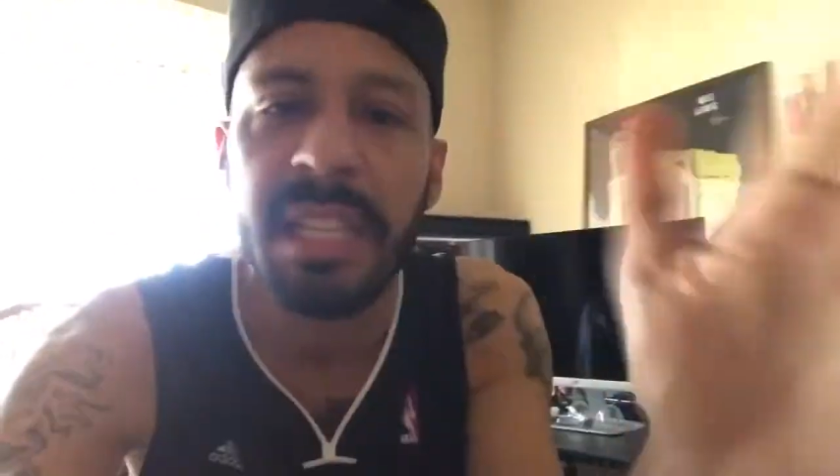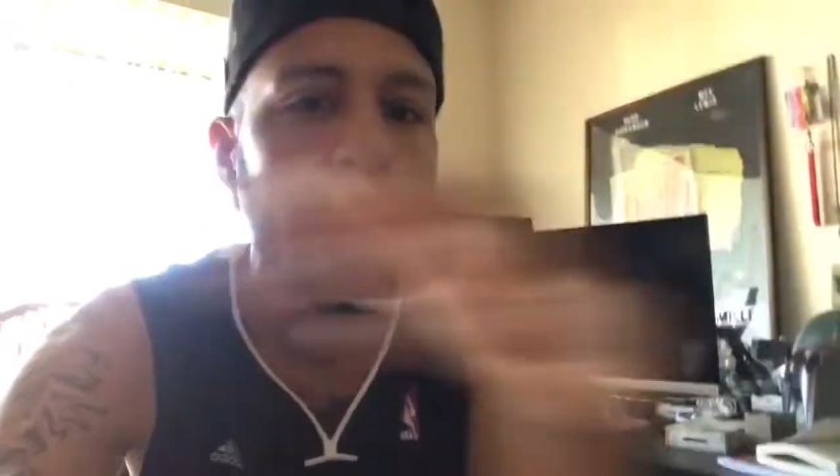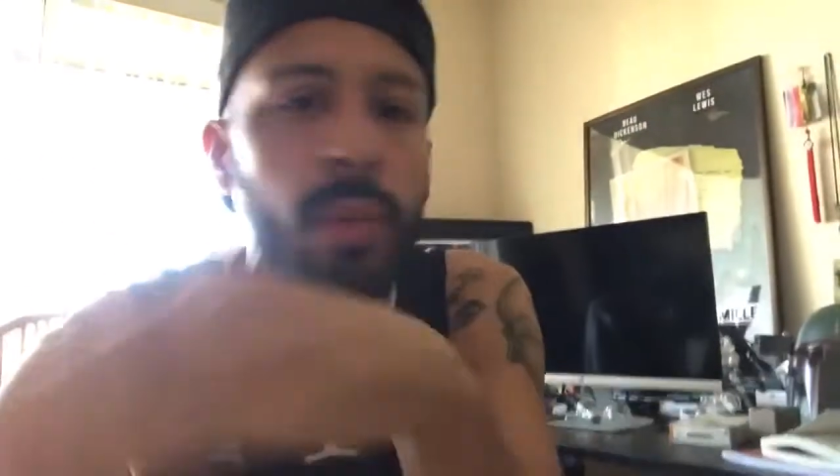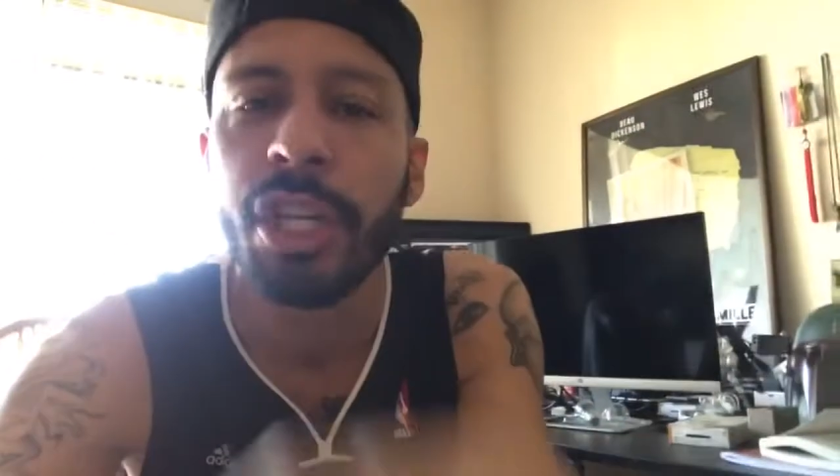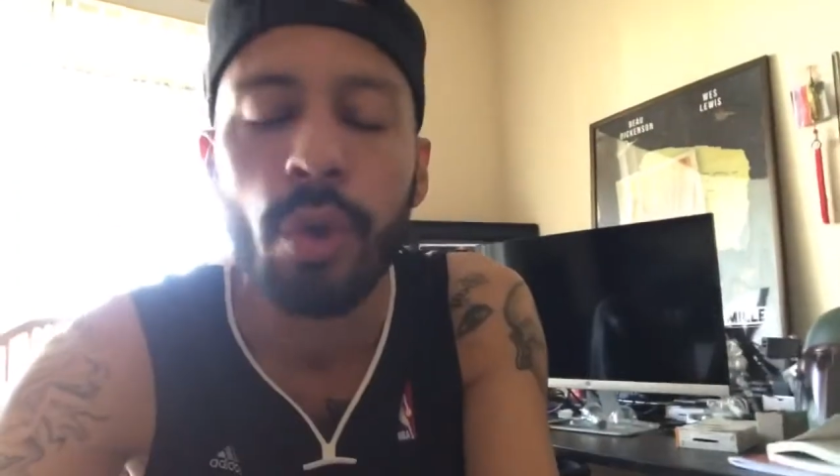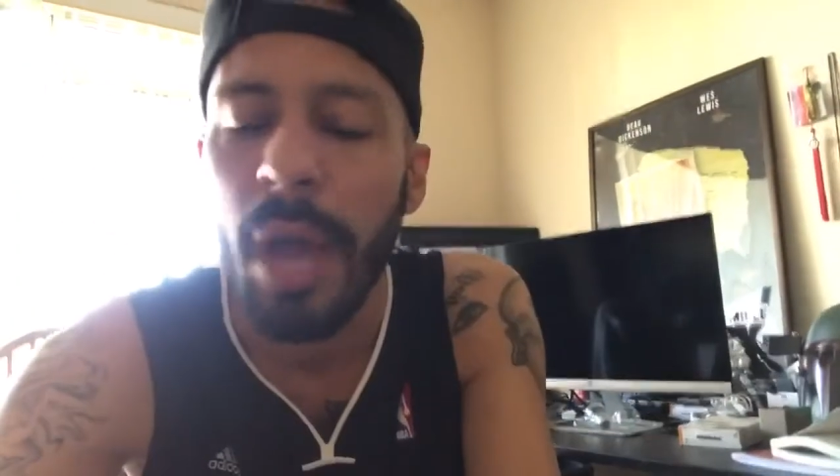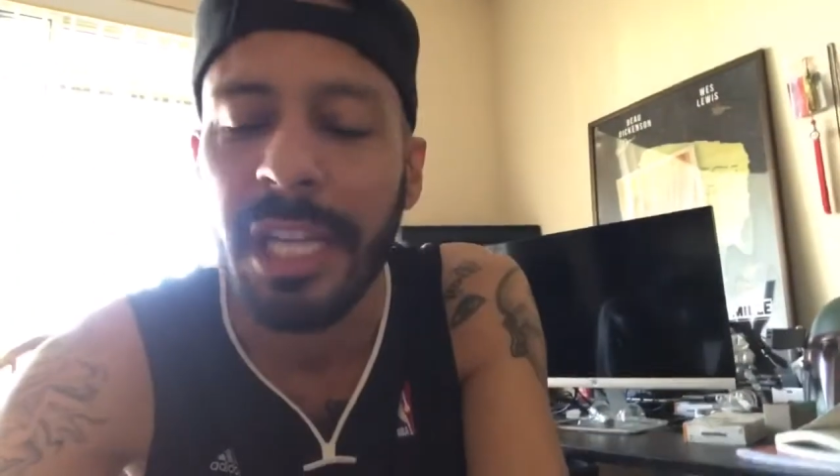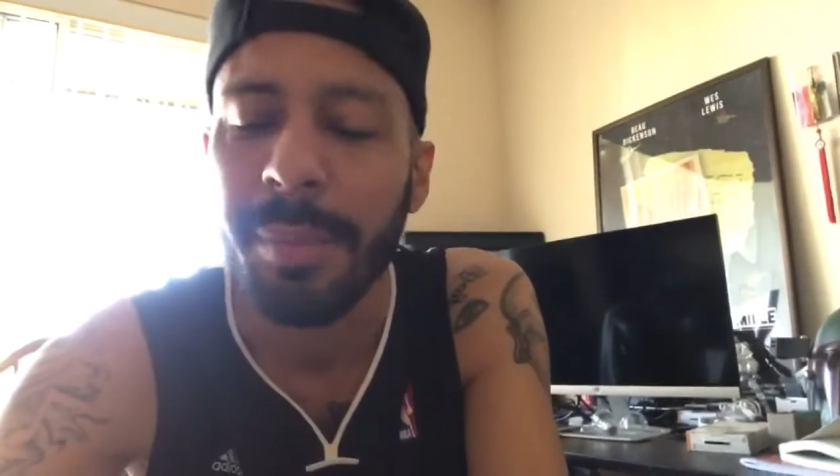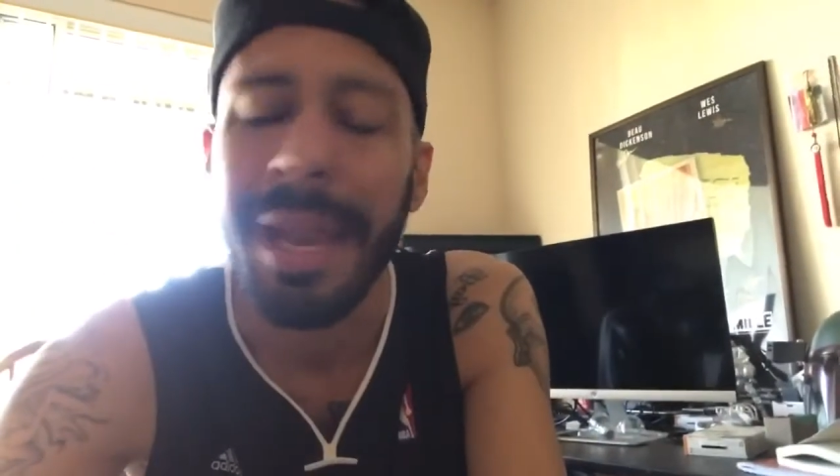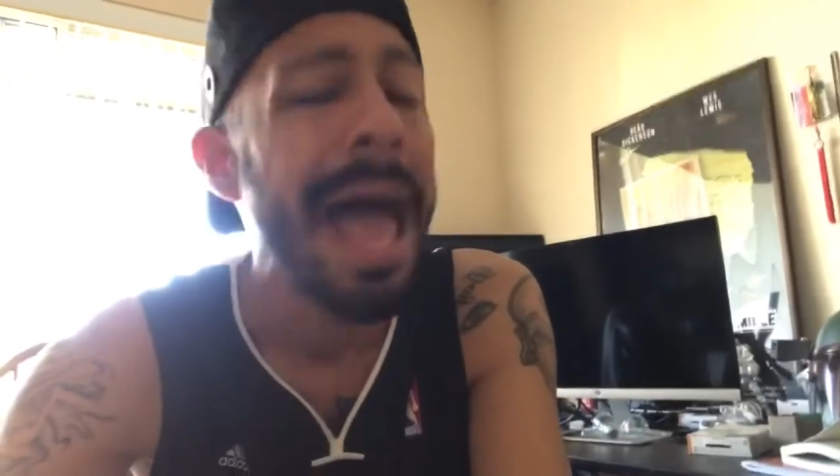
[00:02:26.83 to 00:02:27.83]
them redo
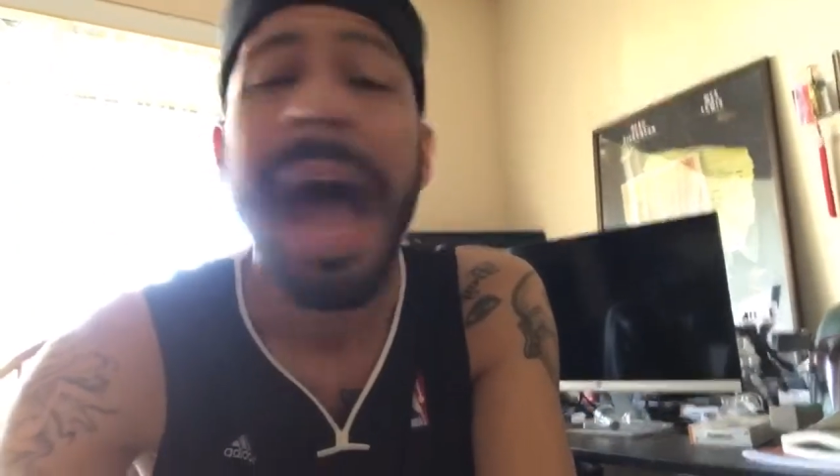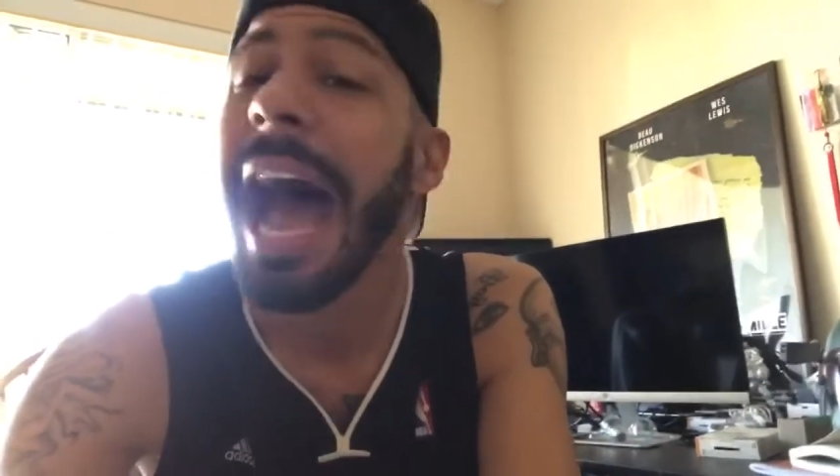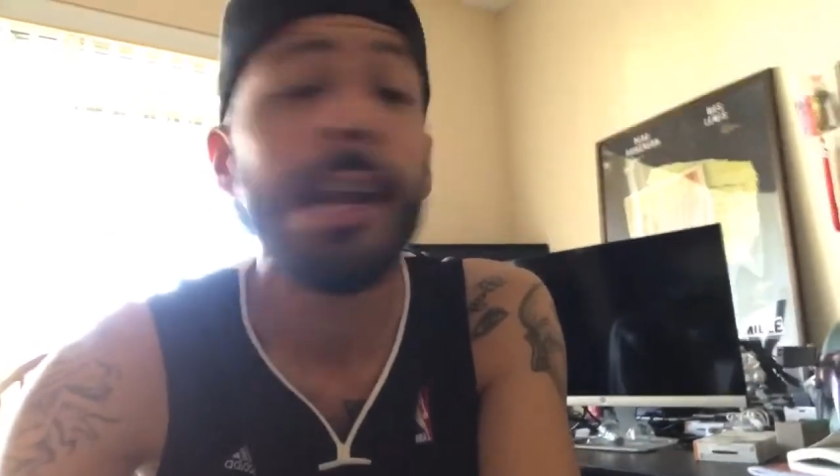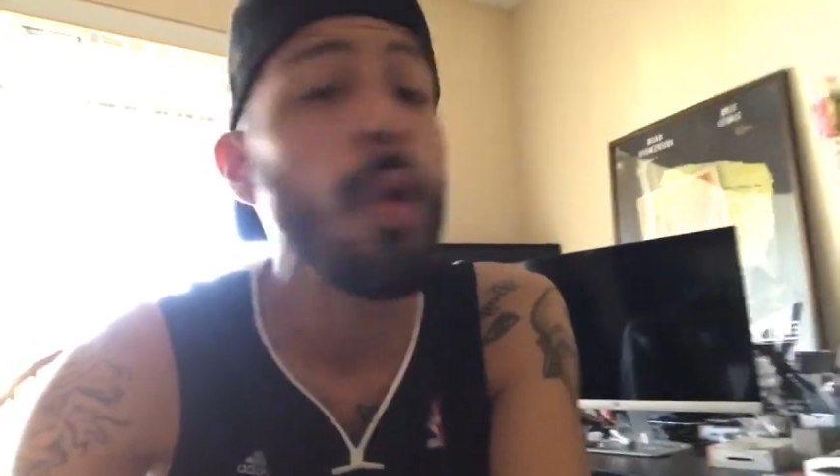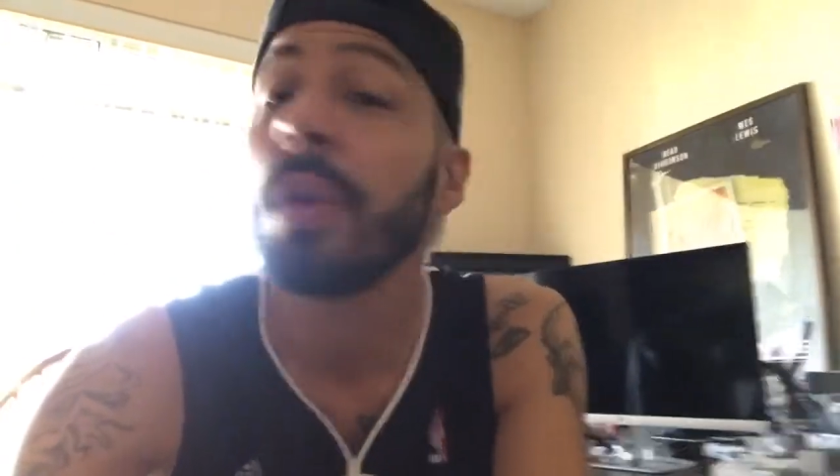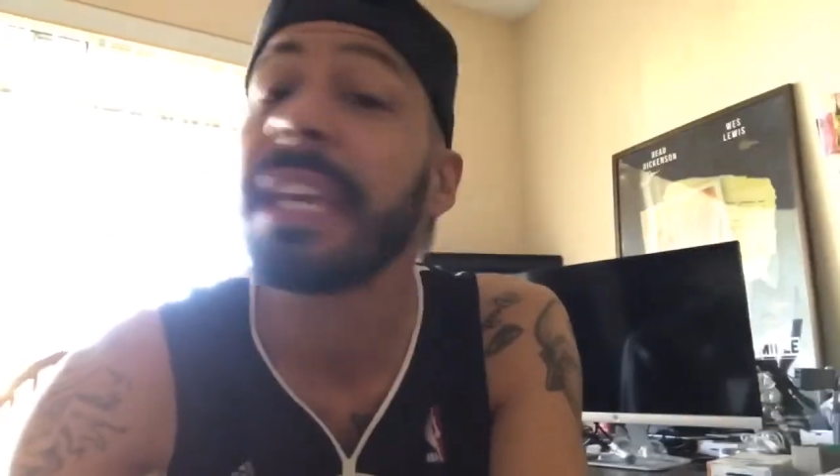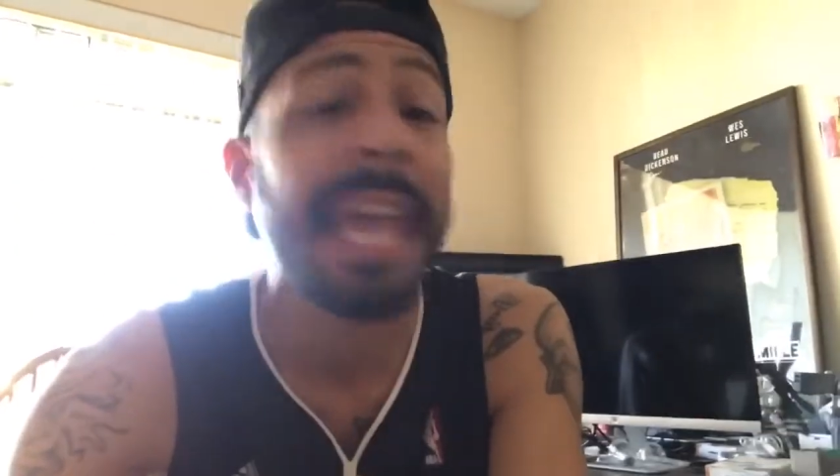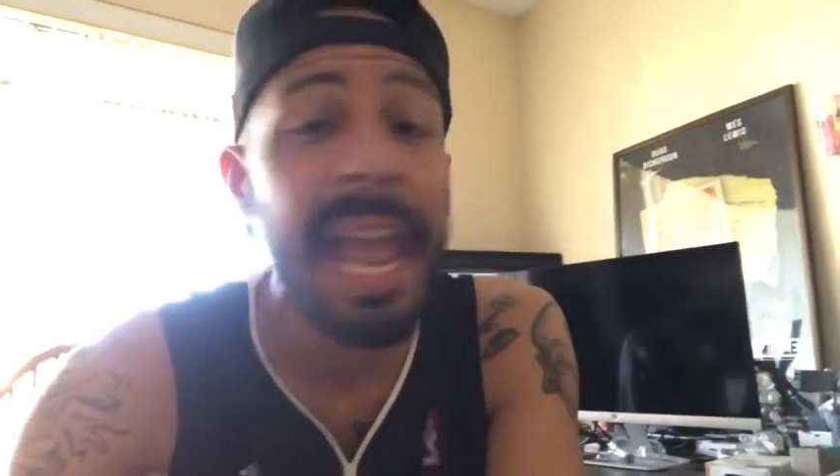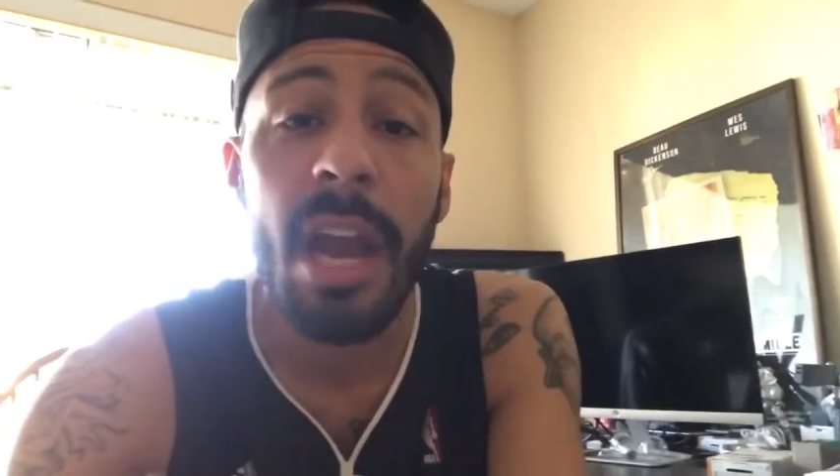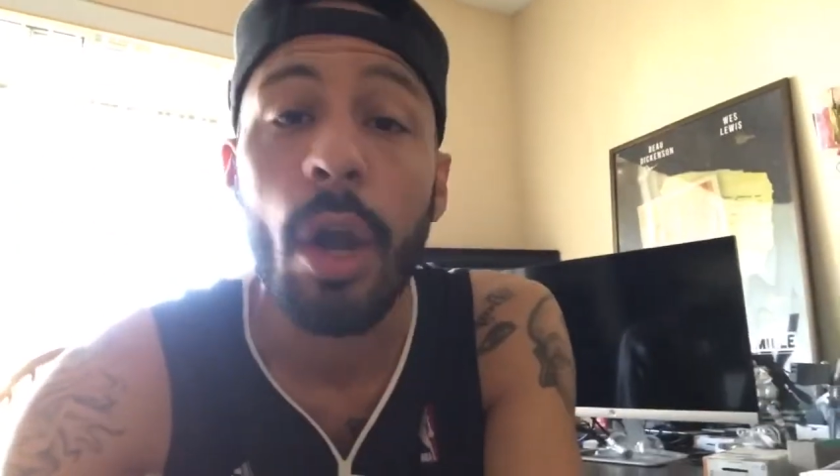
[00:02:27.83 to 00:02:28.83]
X-Men. I don't
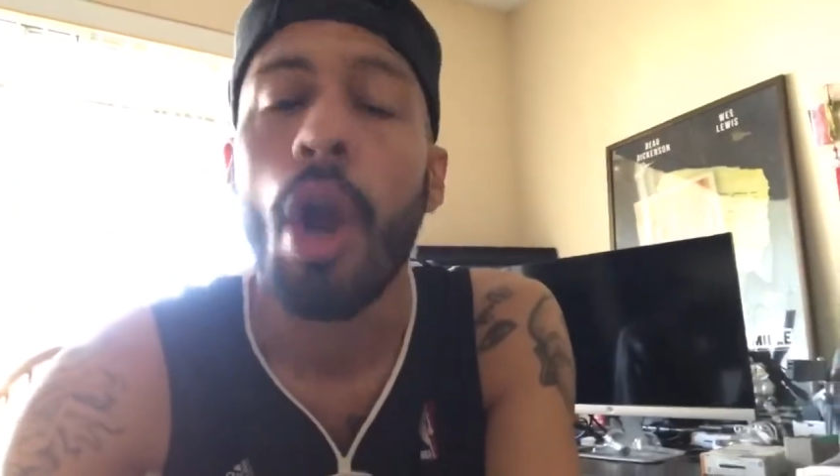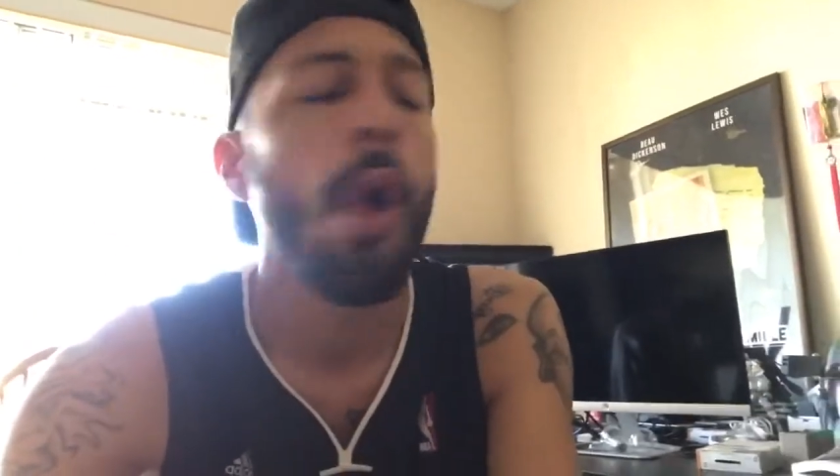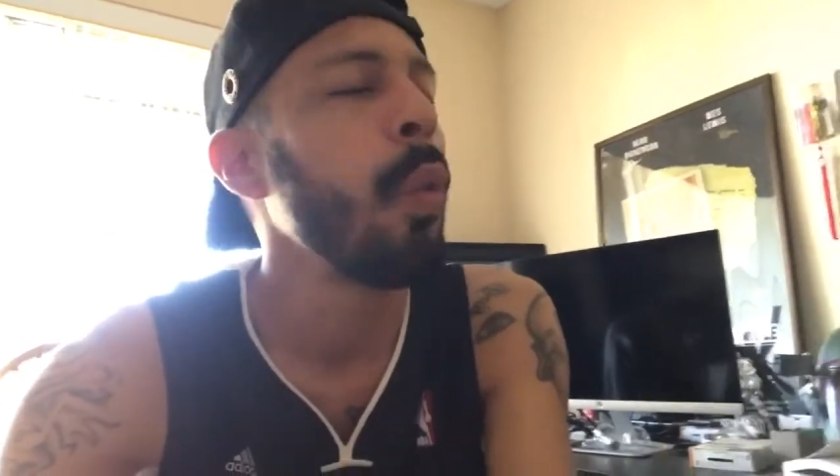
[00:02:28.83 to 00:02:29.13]
care.